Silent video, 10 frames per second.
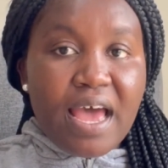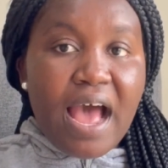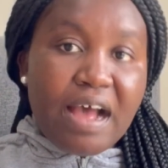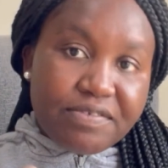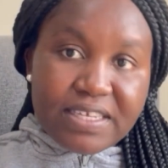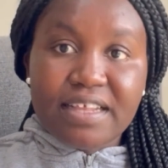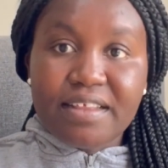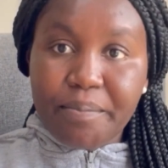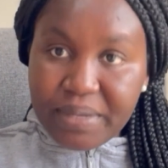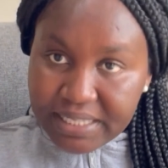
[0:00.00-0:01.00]
After the
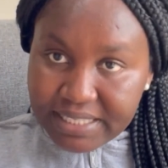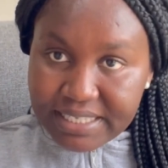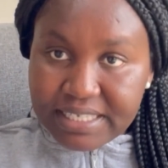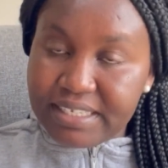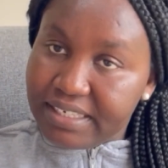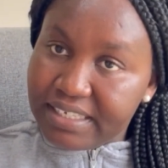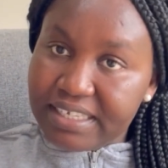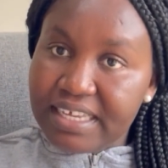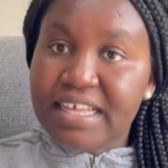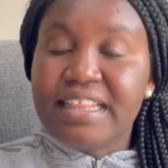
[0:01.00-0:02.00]
meeting,
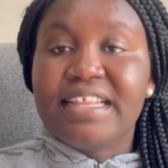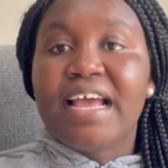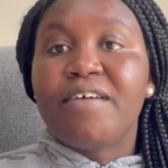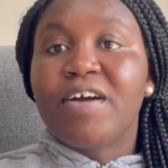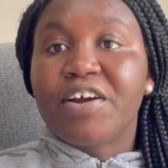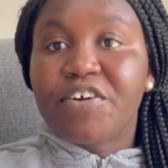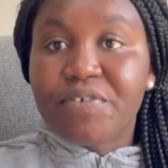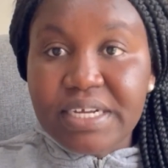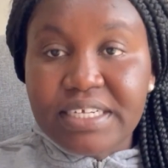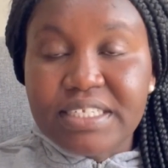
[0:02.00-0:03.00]
they have
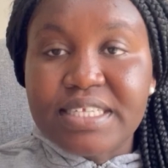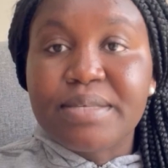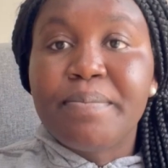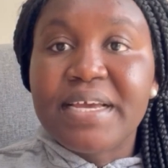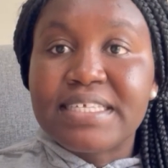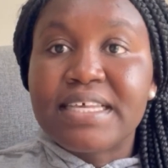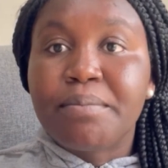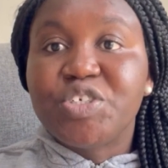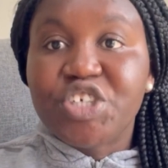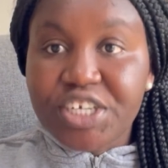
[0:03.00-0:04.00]
agreed to make some
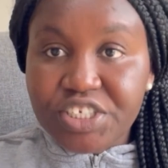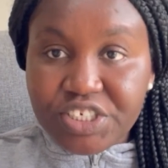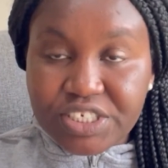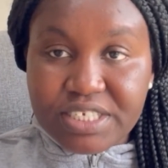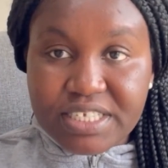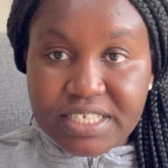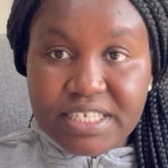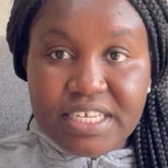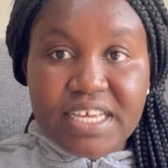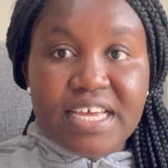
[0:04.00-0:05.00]
changes.
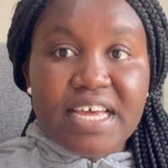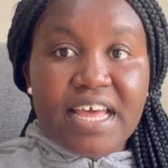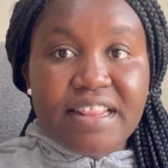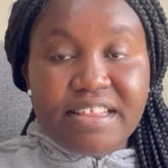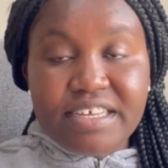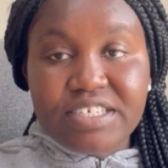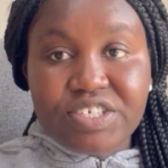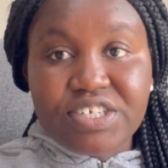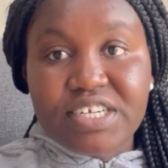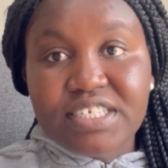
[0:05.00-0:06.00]
These
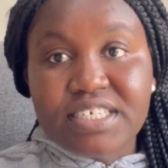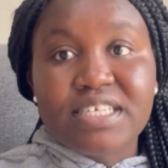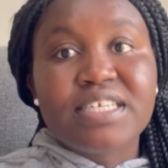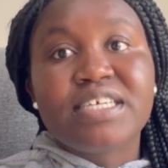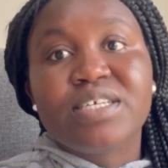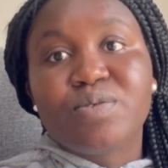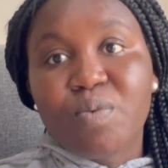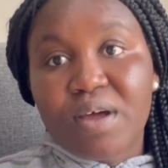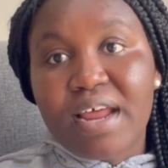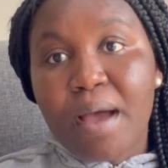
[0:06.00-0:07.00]
changes is
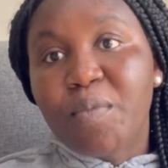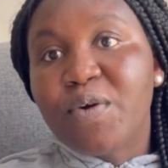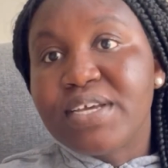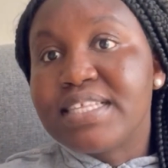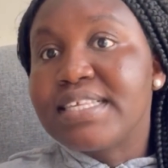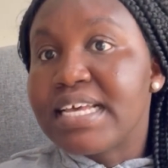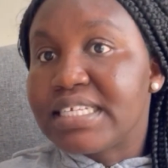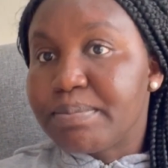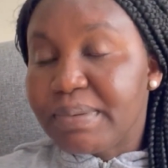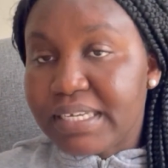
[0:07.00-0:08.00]
what I'm going to
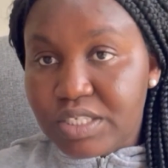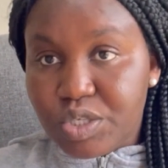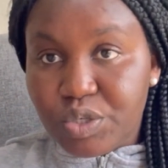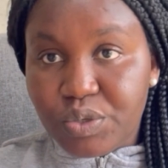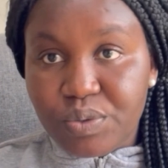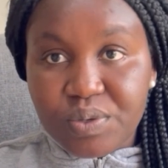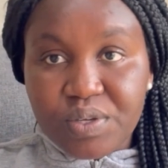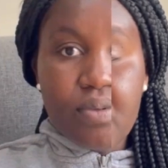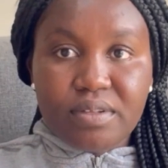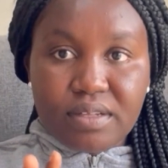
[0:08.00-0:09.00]
explain to you.
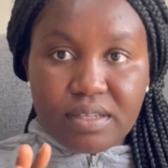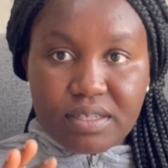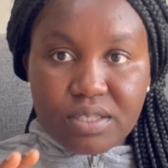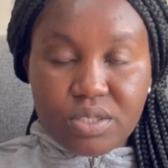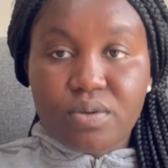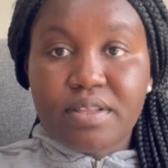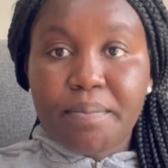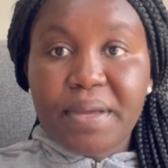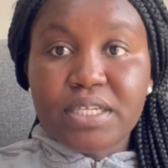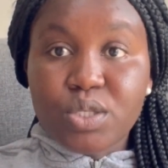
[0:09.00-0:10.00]
So they
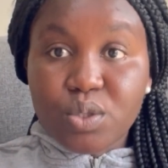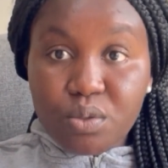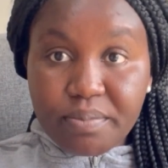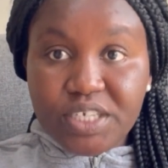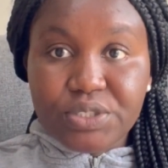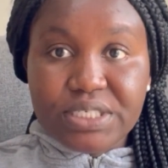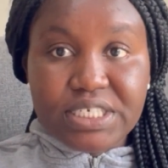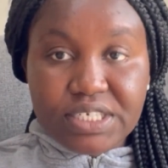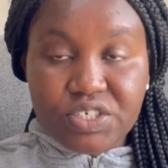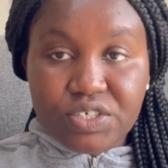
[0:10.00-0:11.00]
made two major
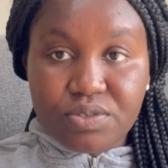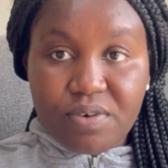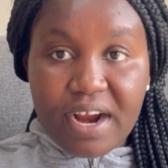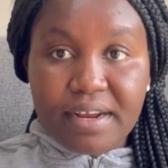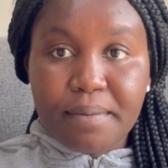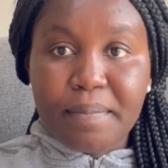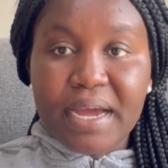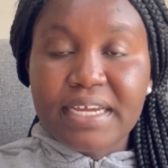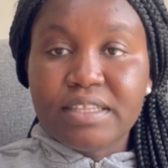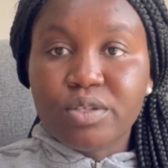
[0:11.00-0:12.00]
changes, right? But
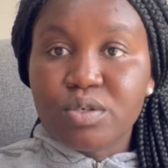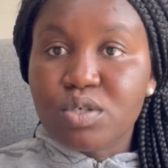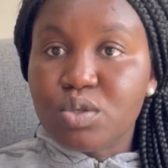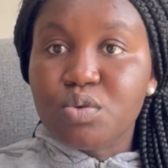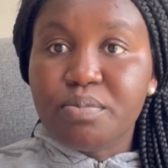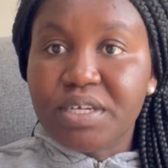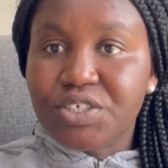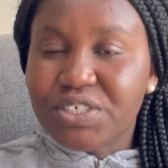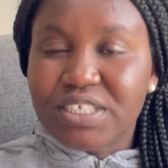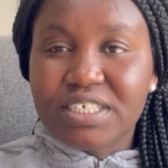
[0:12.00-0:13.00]
in those two major
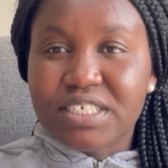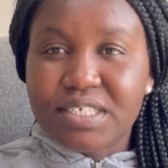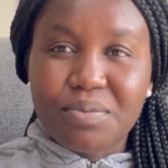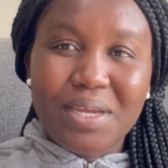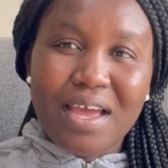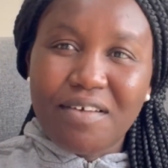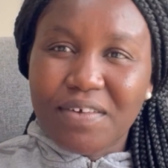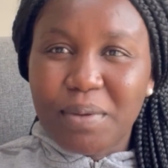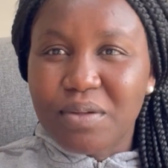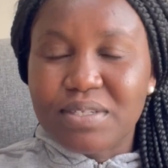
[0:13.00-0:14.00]
changes, we have
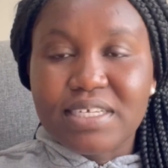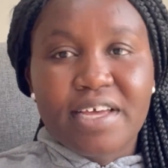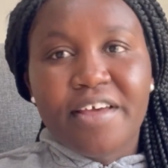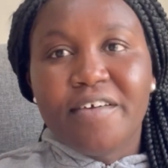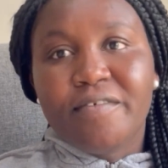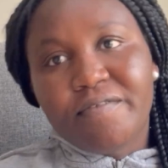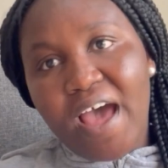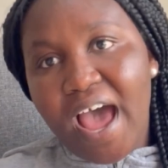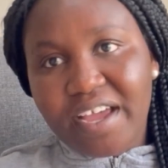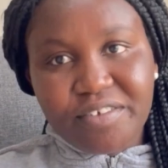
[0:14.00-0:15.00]
about
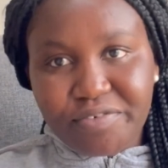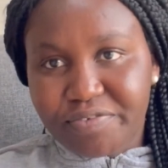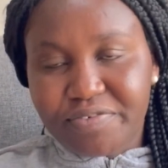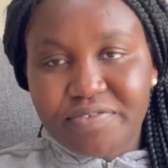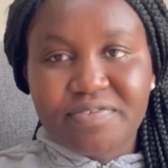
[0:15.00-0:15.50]
5